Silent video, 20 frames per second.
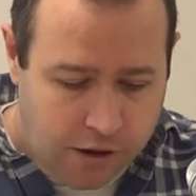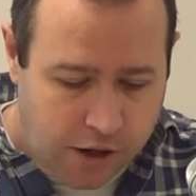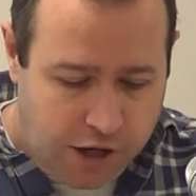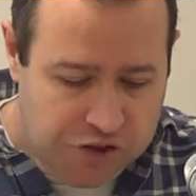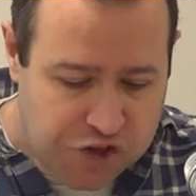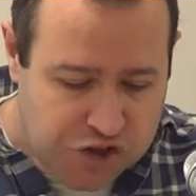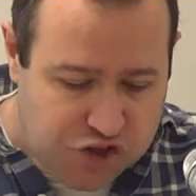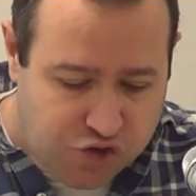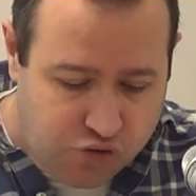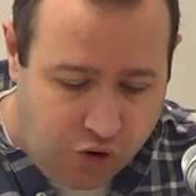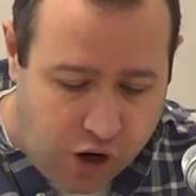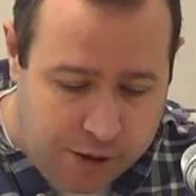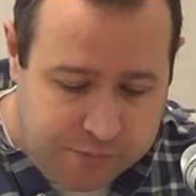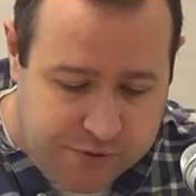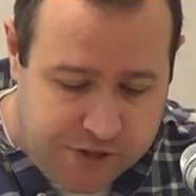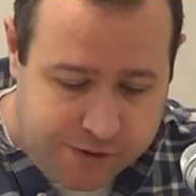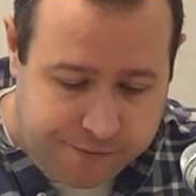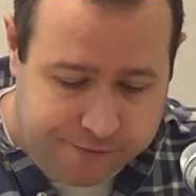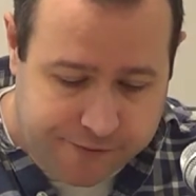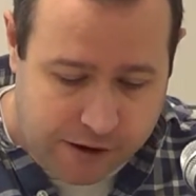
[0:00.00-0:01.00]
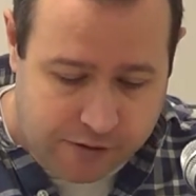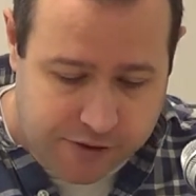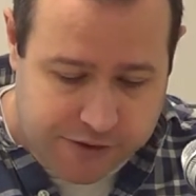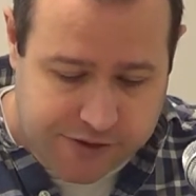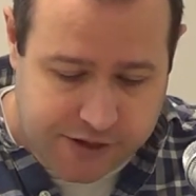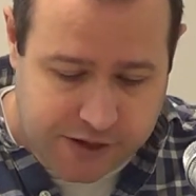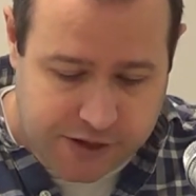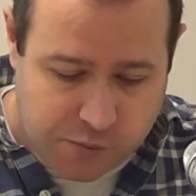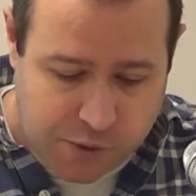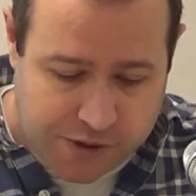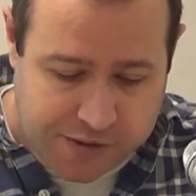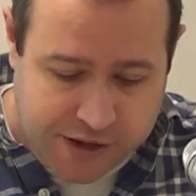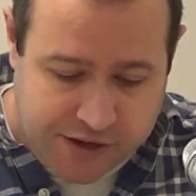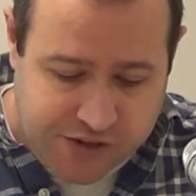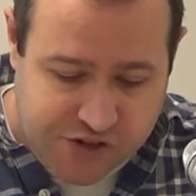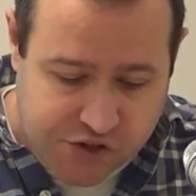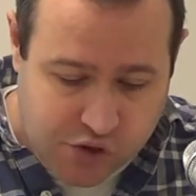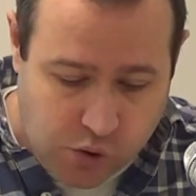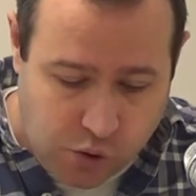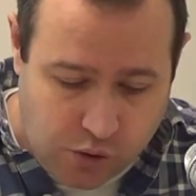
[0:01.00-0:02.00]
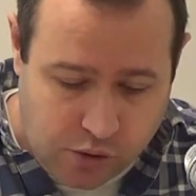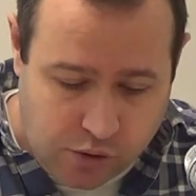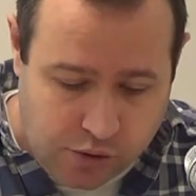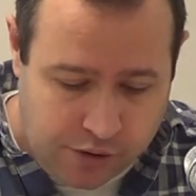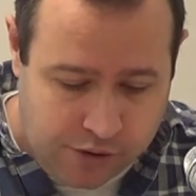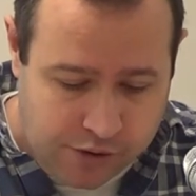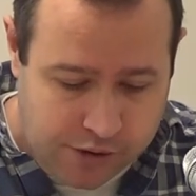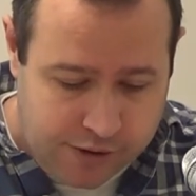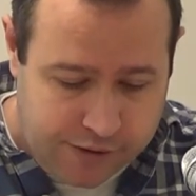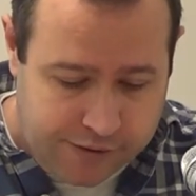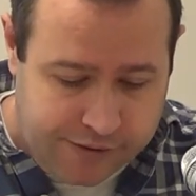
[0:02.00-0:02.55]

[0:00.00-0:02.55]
And the scribes of the Pharisees, when they saw